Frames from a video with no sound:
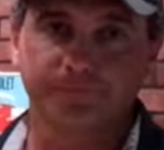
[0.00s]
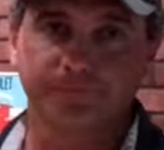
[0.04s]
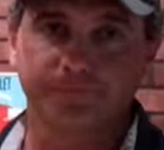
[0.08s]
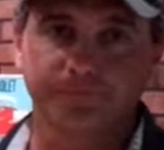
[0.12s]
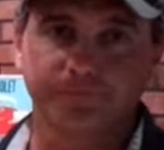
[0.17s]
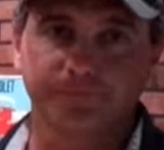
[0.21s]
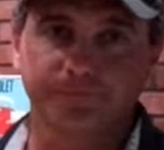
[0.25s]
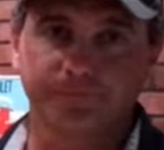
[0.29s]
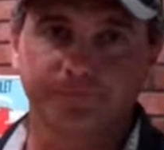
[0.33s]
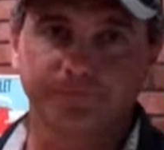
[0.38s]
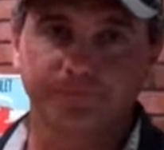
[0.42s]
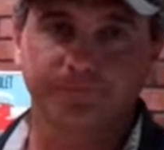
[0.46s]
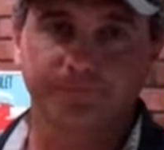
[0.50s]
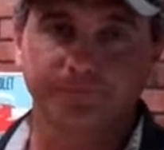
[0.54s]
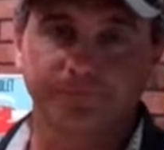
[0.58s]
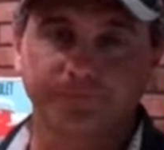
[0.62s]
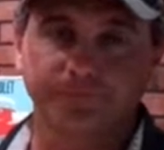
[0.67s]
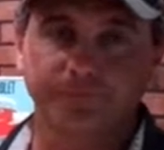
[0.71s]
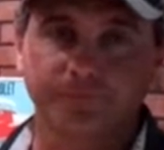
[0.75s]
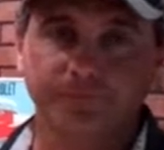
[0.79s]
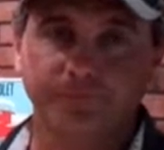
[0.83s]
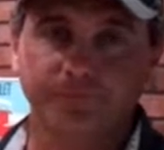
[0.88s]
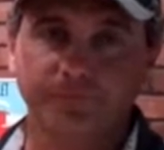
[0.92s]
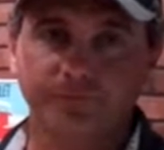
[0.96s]
Awesome.
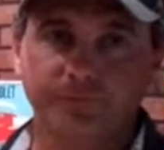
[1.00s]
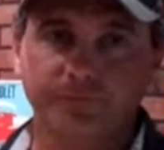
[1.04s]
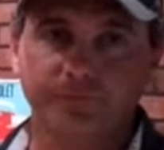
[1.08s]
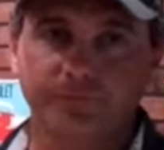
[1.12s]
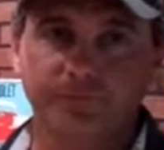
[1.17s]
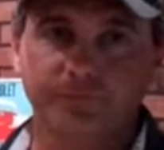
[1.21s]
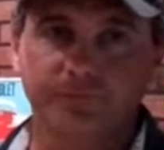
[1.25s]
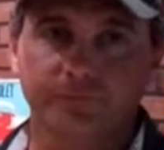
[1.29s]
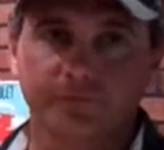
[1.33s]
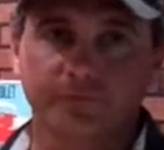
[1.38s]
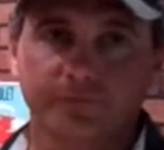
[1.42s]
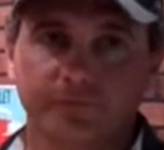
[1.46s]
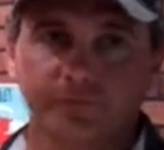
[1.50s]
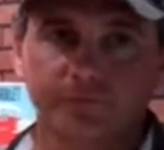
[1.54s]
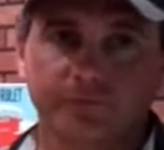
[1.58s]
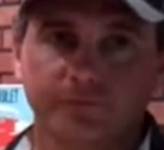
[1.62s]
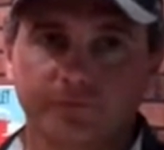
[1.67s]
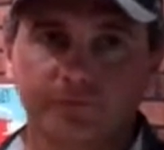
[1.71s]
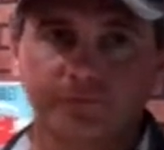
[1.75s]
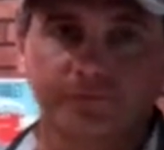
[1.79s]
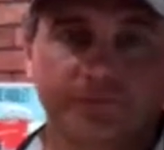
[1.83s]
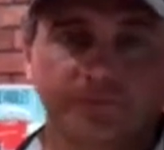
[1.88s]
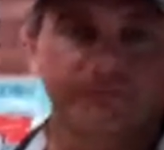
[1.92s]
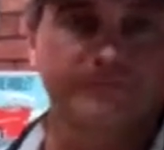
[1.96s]
That's that's what I like to hear.